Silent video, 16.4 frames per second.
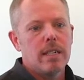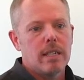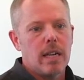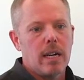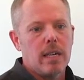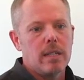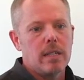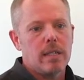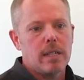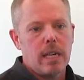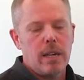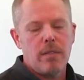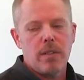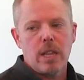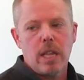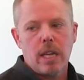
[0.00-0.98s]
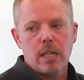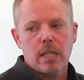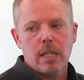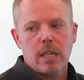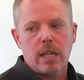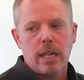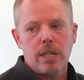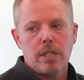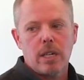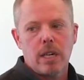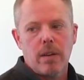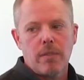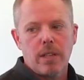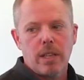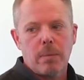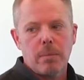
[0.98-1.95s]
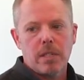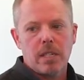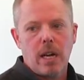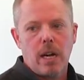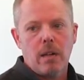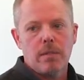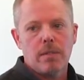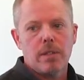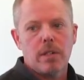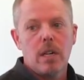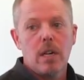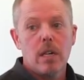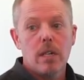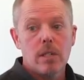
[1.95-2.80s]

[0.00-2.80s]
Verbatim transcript: does even the installation of it themselves